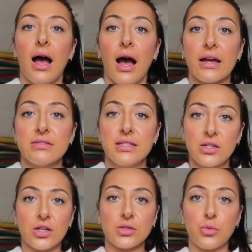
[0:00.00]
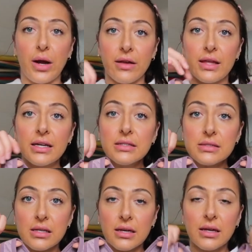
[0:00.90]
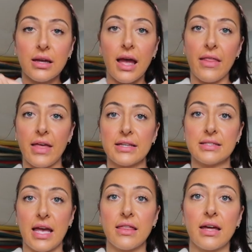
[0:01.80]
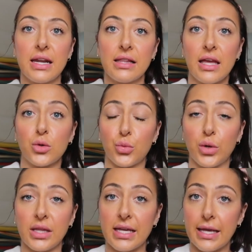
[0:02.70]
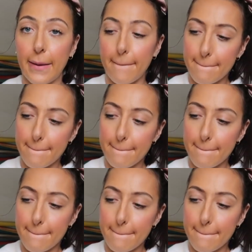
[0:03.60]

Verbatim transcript: I've seen girls wear this and they say that it like really,